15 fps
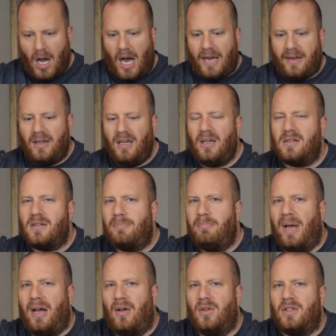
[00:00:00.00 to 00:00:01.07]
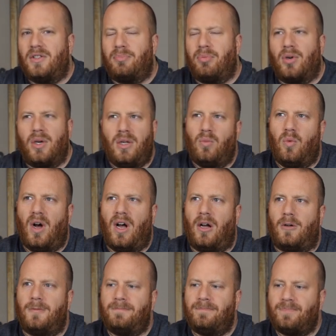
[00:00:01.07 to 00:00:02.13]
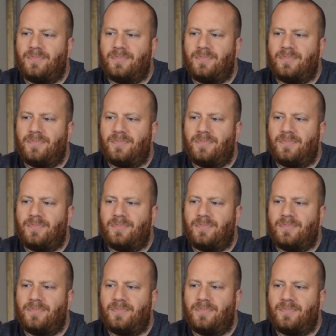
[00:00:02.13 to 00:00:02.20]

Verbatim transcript: I think it's balanced pretty well.